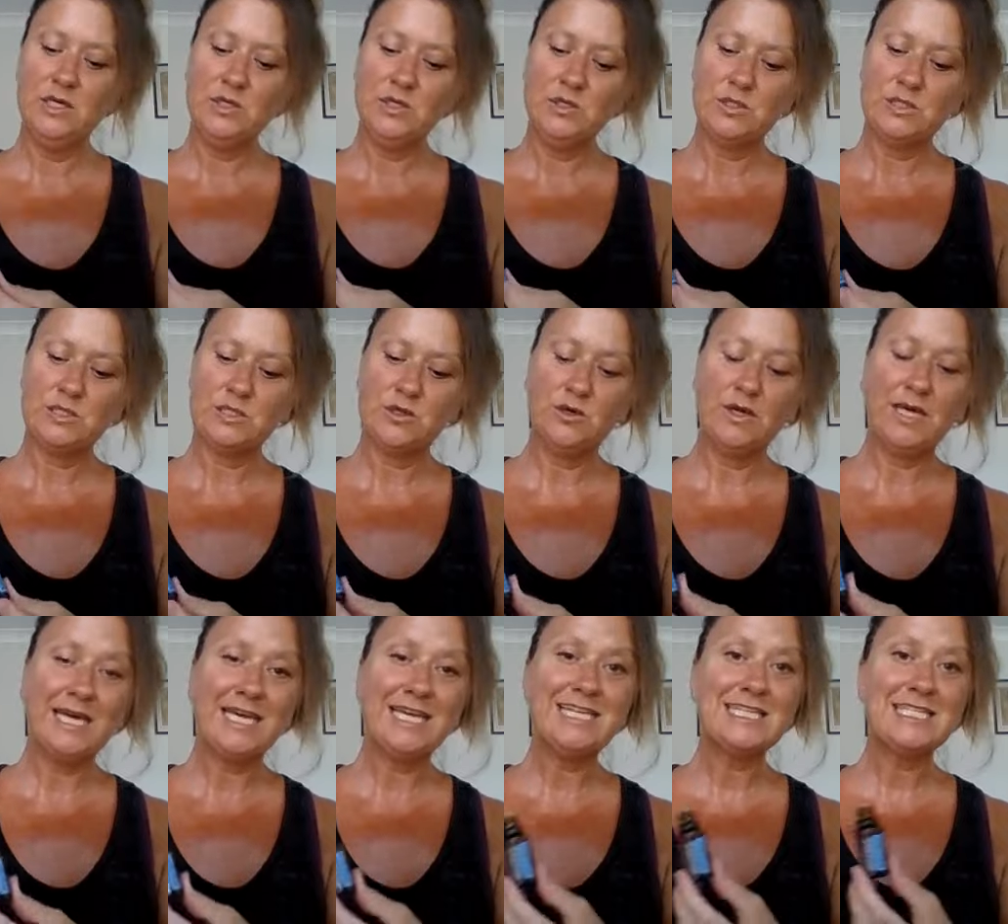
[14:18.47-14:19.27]
So
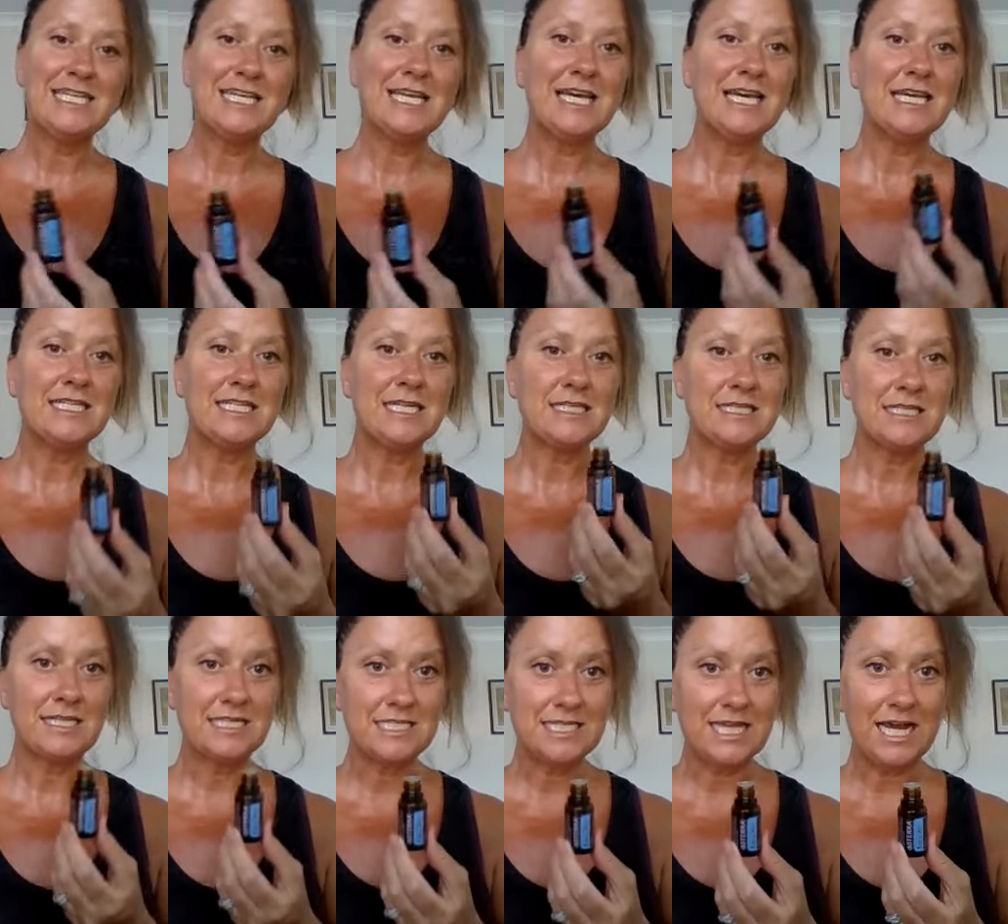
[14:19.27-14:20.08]
Easy Air does
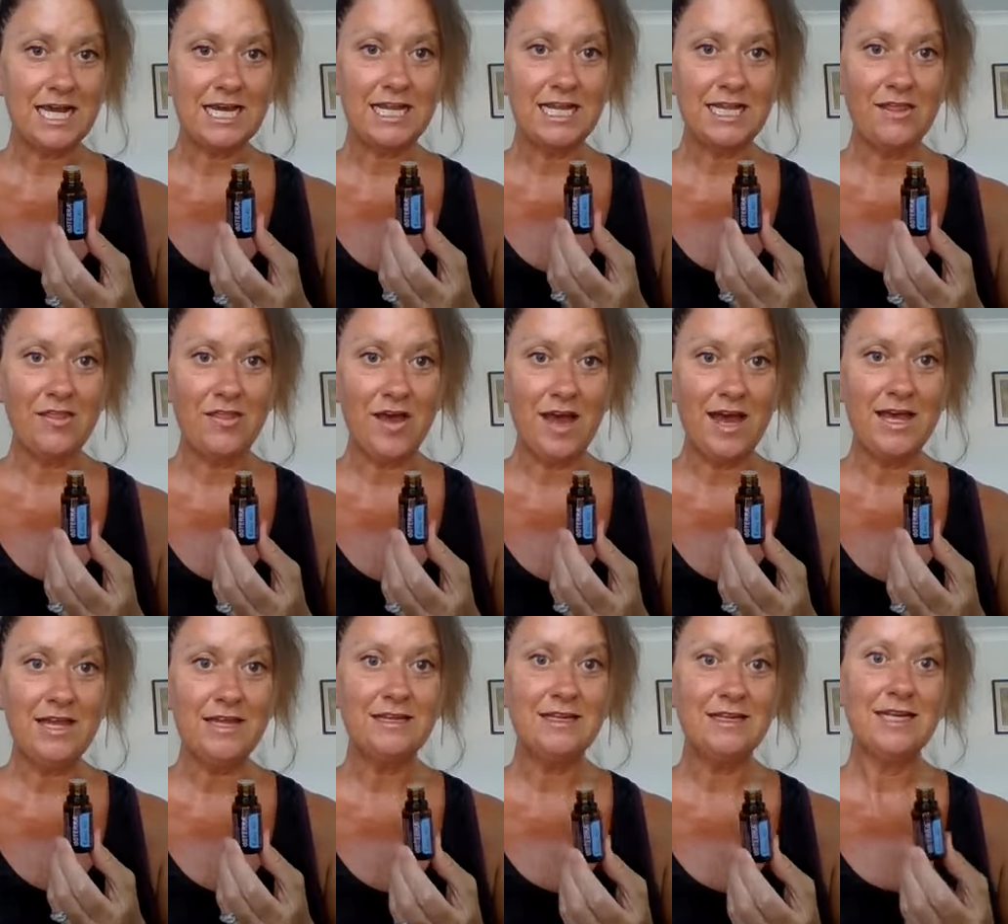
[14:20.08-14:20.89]
exactly
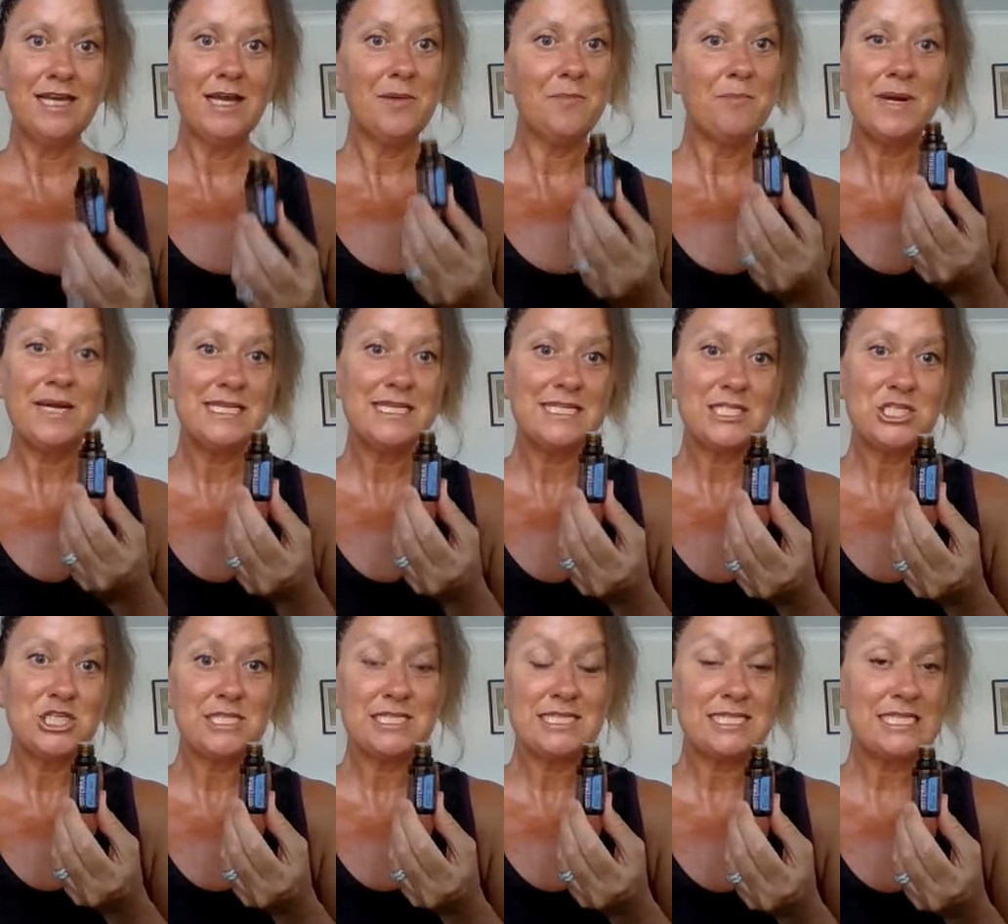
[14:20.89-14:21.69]
that, but it's
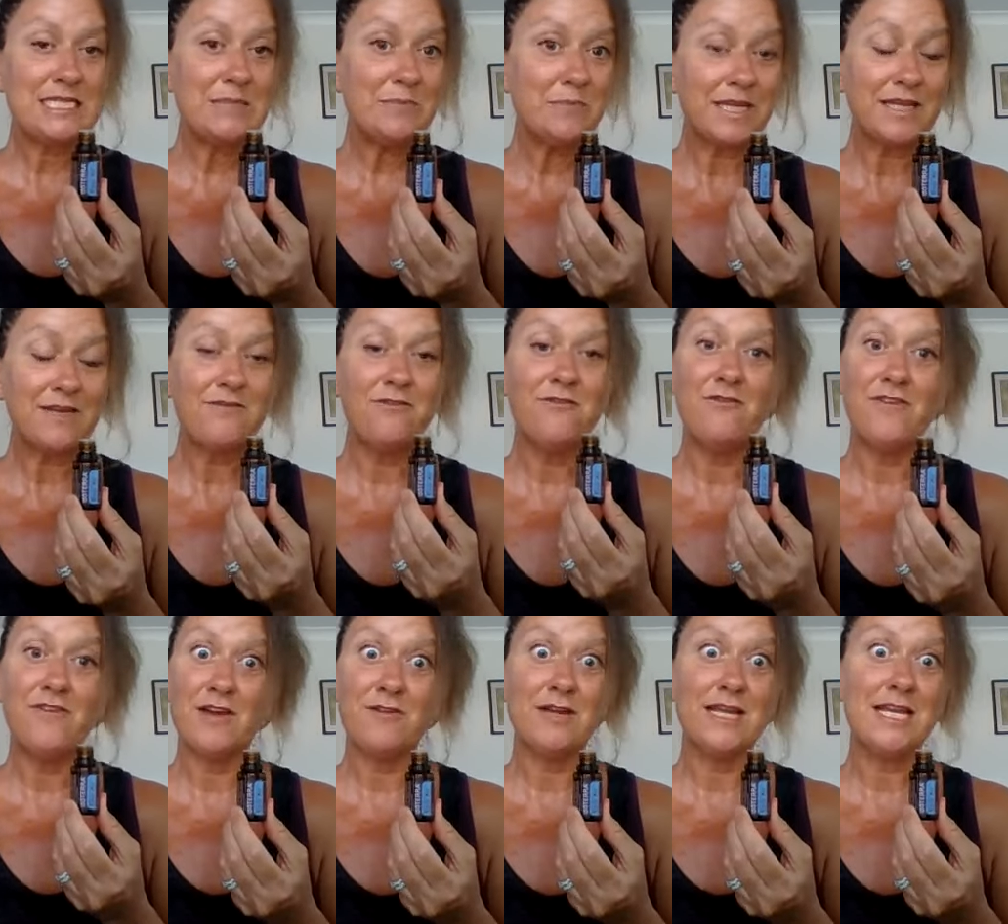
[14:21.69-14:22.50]
just simply
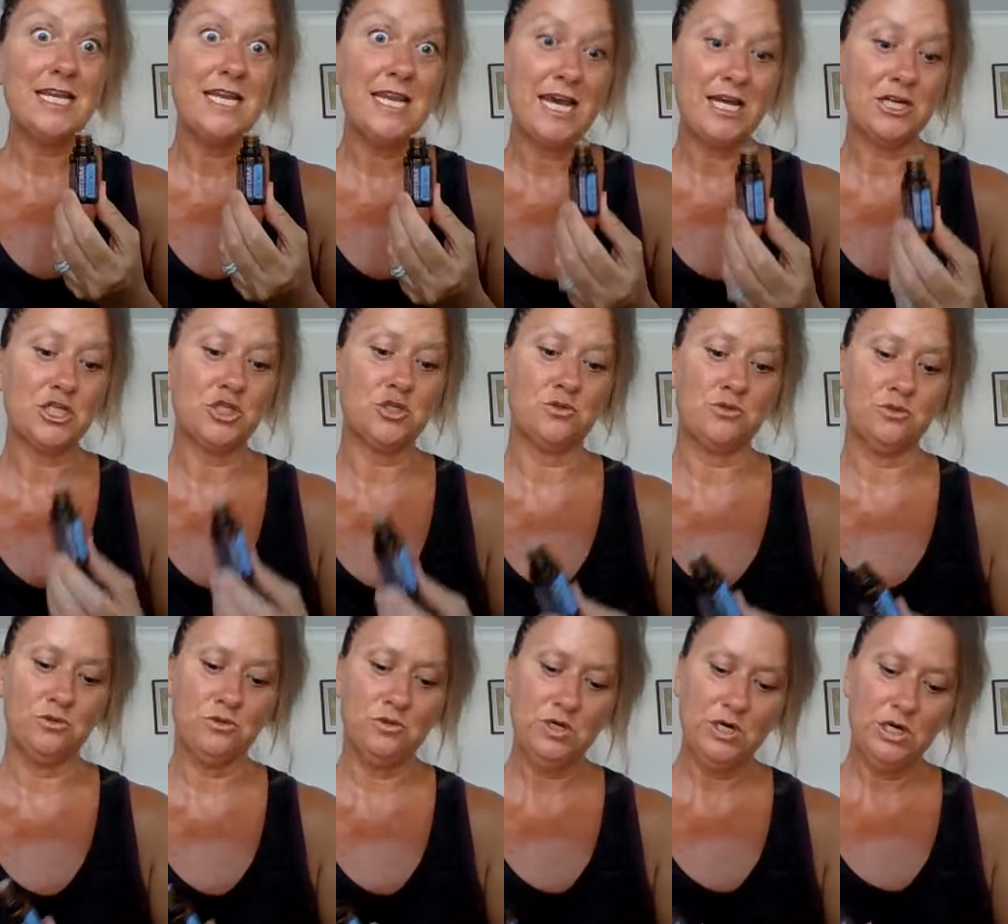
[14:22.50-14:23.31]
very
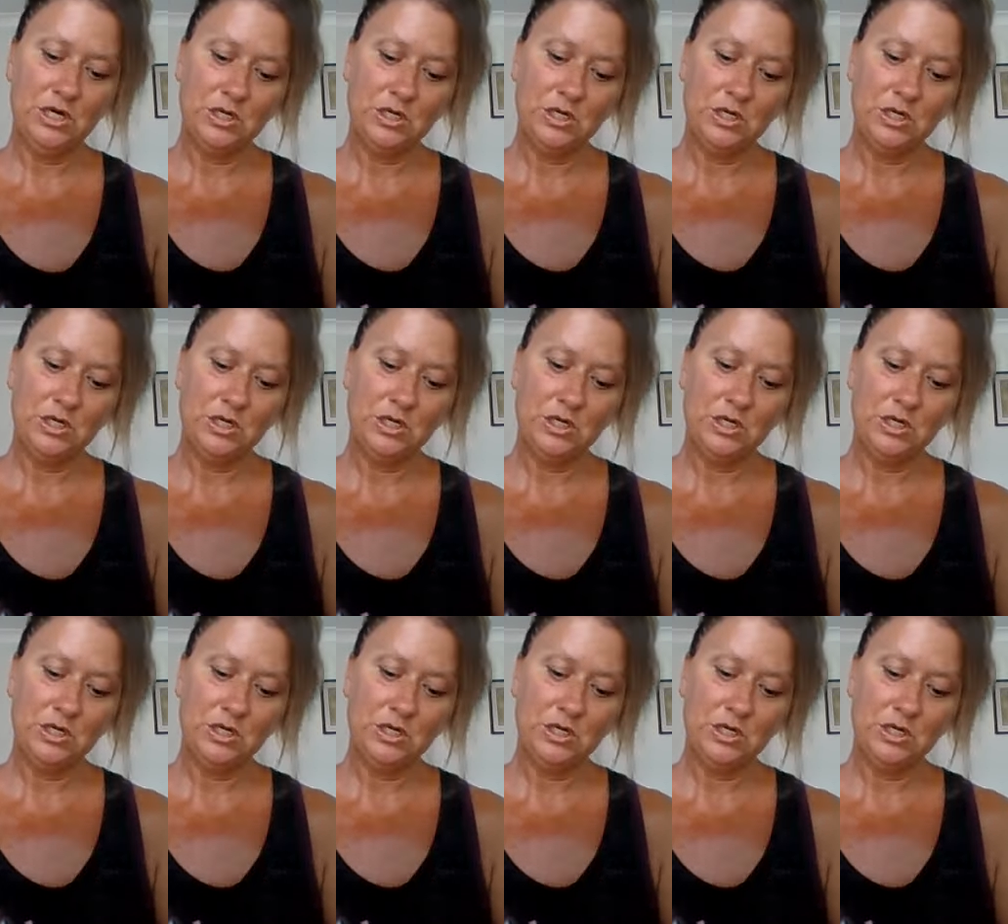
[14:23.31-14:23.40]
natural.